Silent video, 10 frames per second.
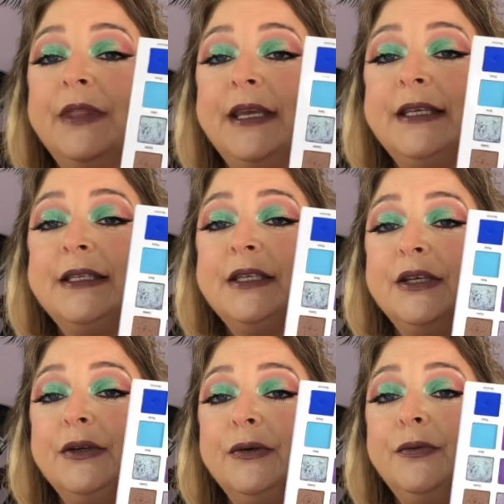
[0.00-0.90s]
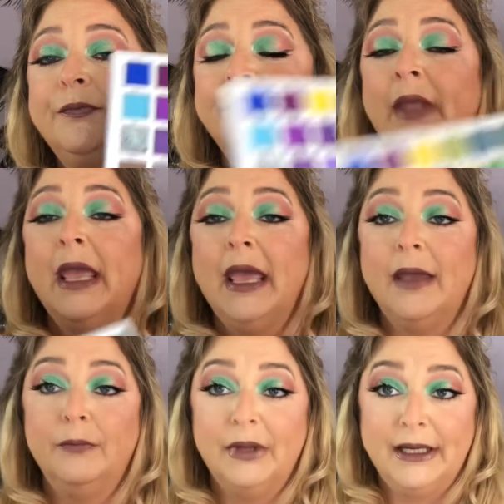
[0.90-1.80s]
these two,
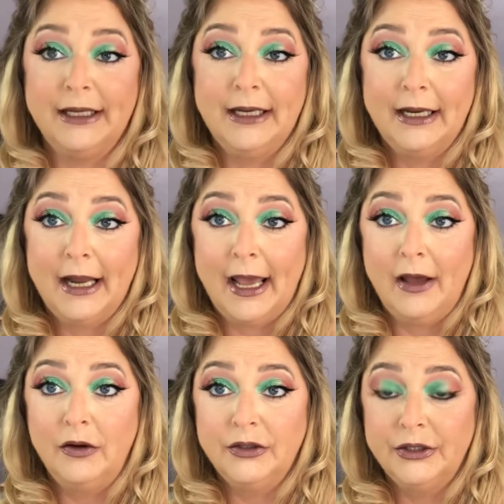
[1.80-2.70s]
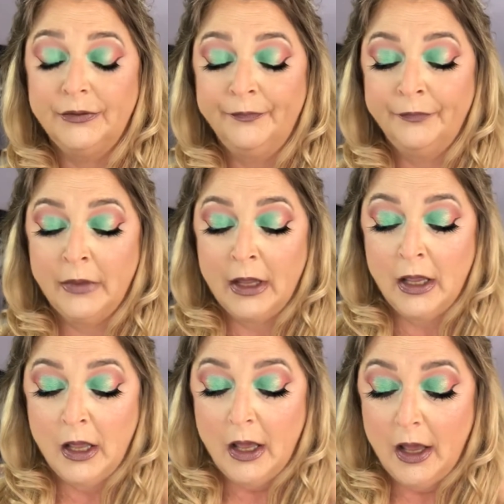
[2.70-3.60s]
and blended it out.
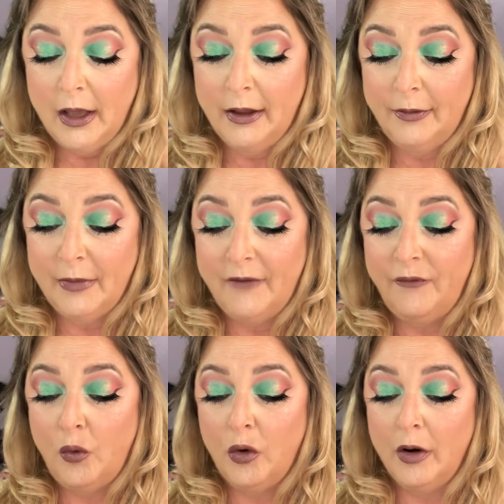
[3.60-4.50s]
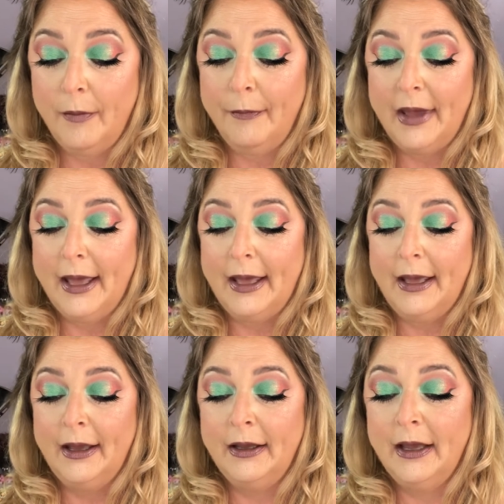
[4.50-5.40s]
For my
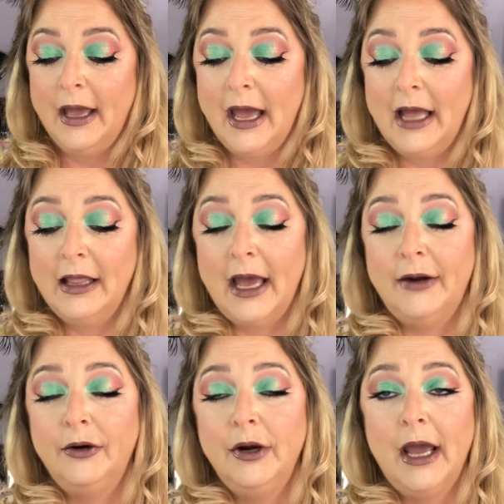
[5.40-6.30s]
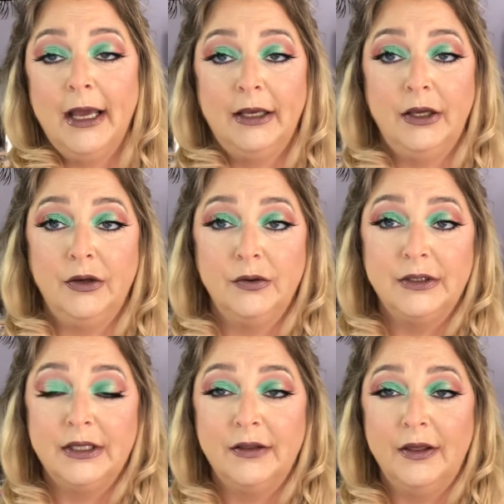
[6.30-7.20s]
highlighter, I
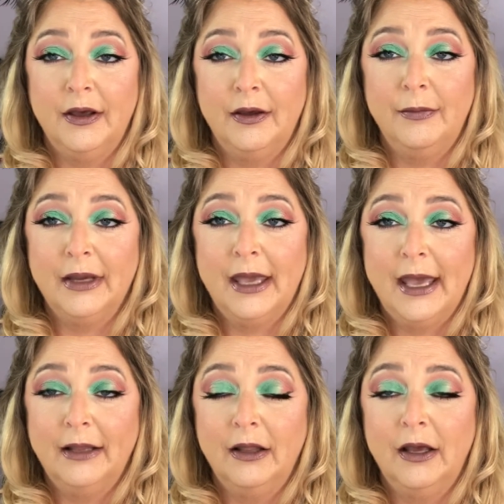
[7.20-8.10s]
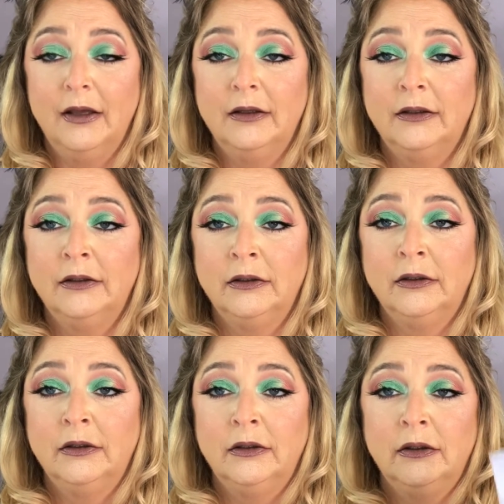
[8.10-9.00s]
used the Mikayla
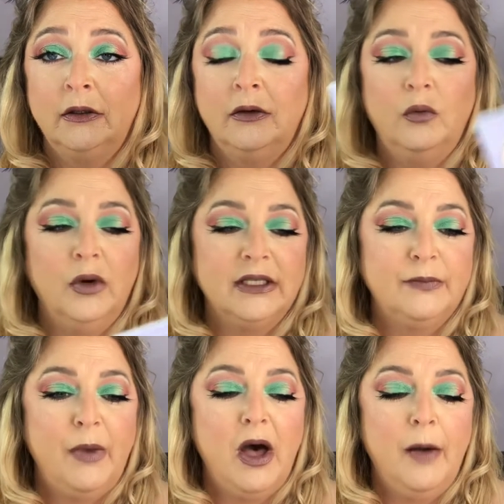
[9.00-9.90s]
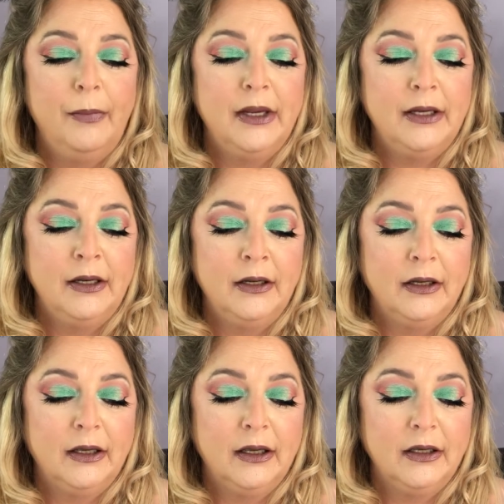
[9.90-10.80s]
What's Poppin',
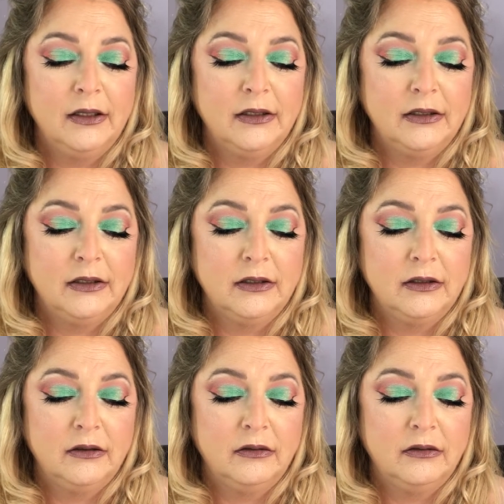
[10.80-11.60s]
I guess.